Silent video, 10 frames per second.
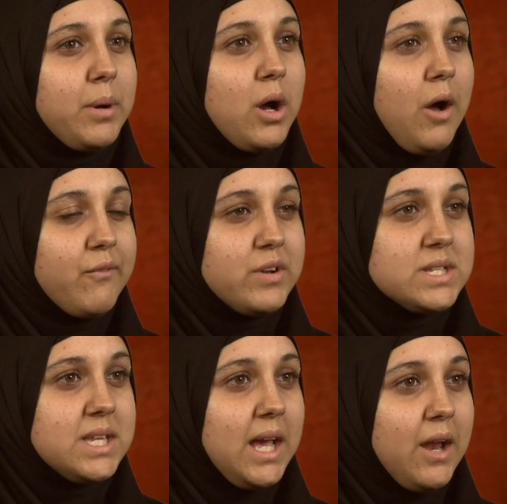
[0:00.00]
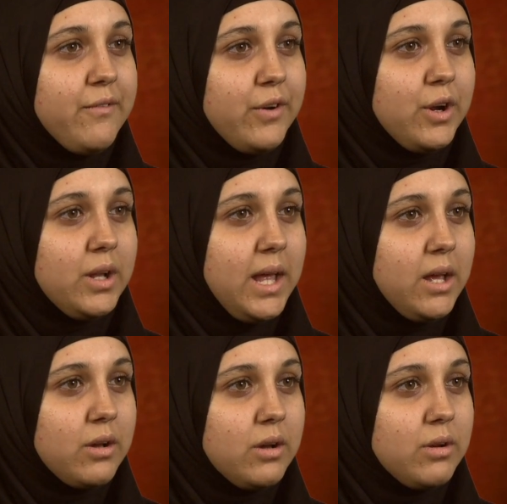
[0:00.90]
conference they had for
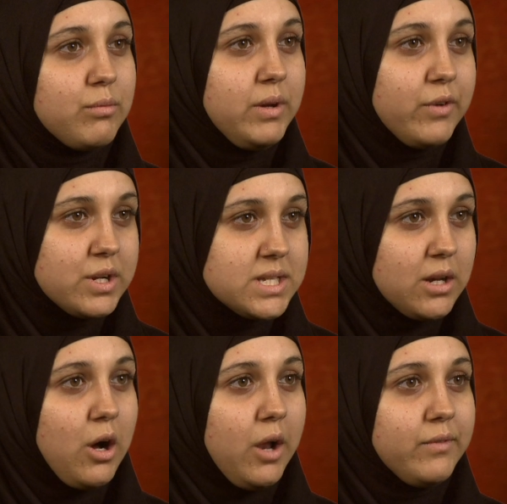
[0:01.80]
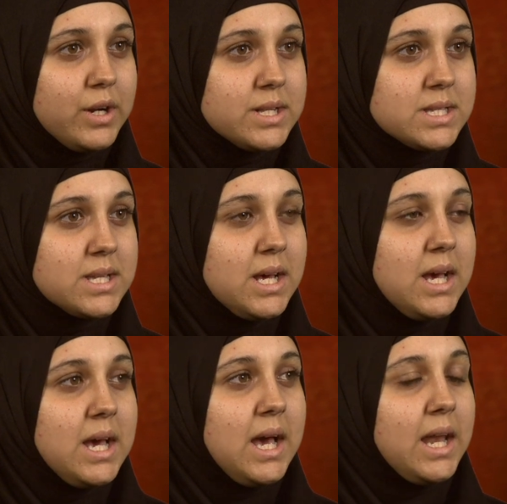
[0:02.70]
like reverts and converts,
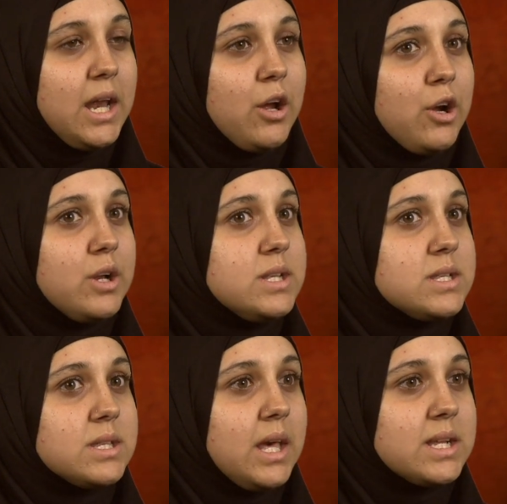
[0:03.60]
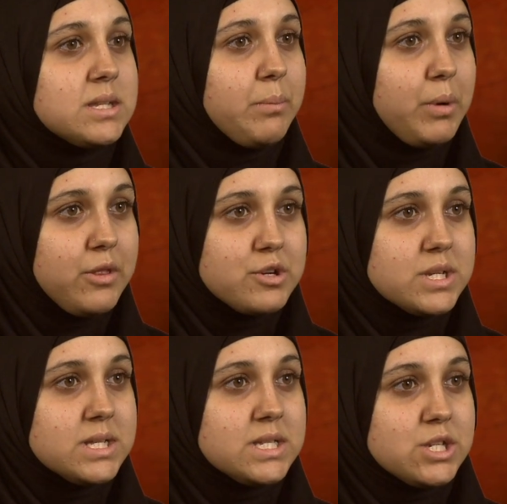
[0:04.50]
and I heard like some brothers
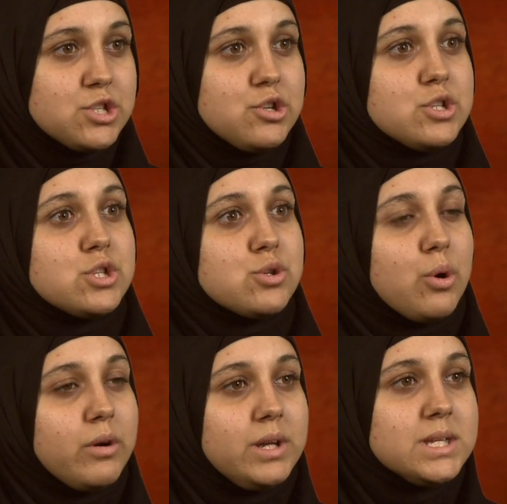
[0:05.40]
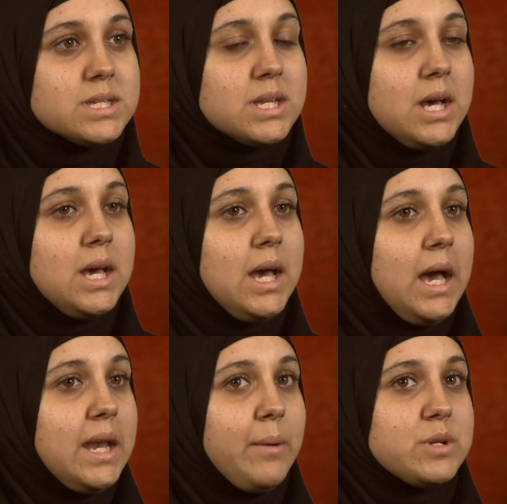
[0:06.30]
and sisters' stories,
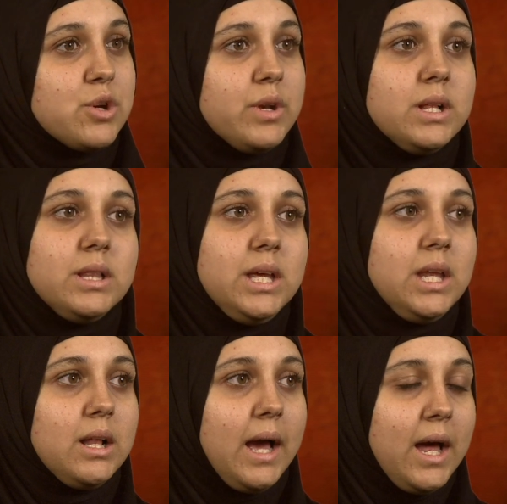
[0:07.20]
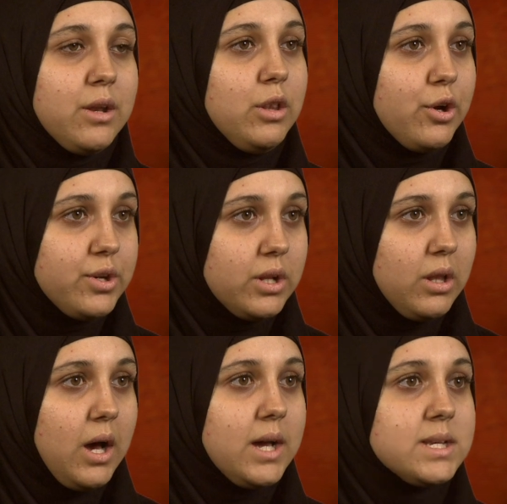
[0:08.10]
and I was already leading. I had learned a
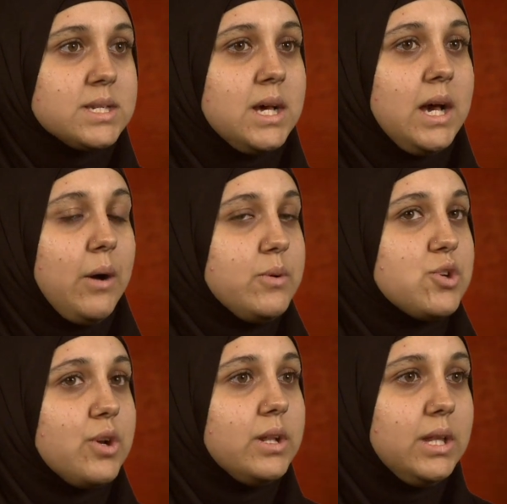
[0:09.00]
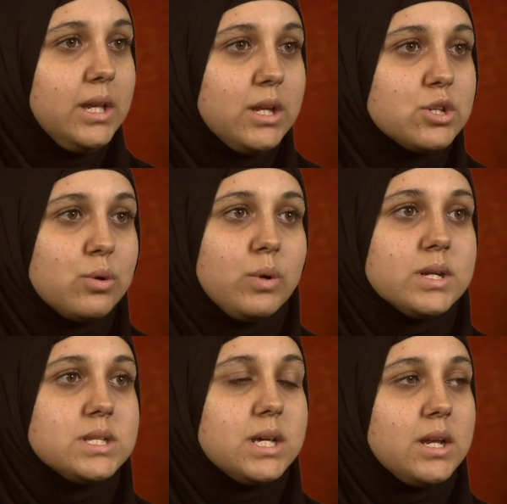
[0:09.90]
lot. I was already leaning
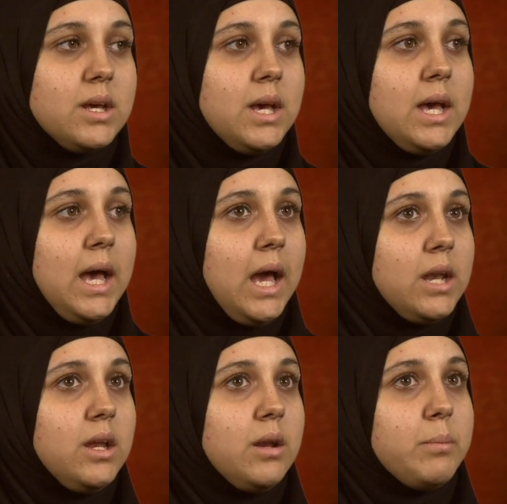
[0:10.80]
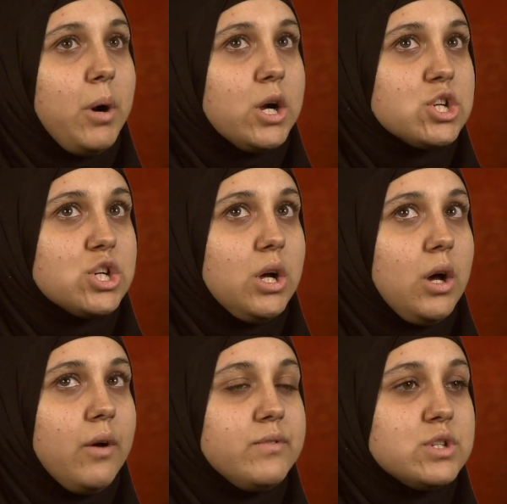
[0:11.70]
towards it, and in March
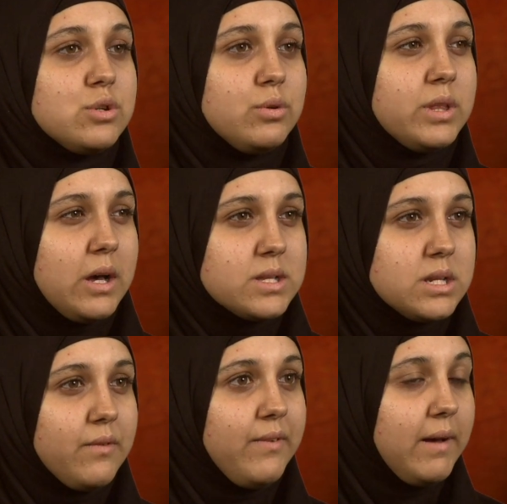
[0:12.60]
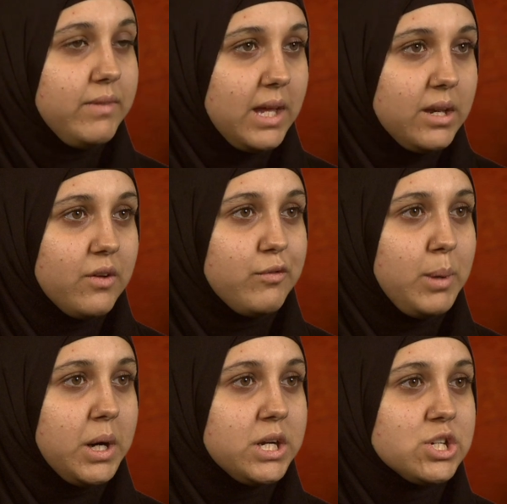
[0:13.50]
of 2005, the end of
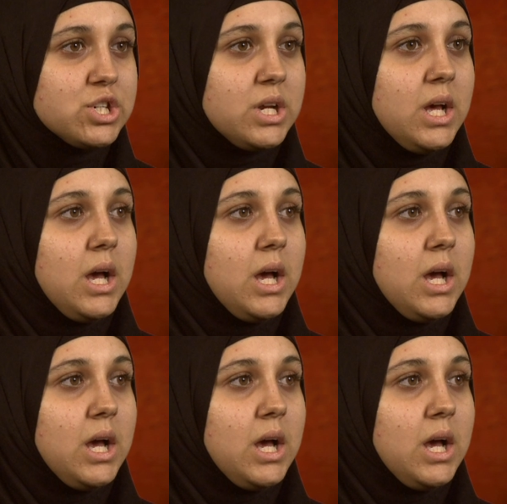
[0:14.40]
March,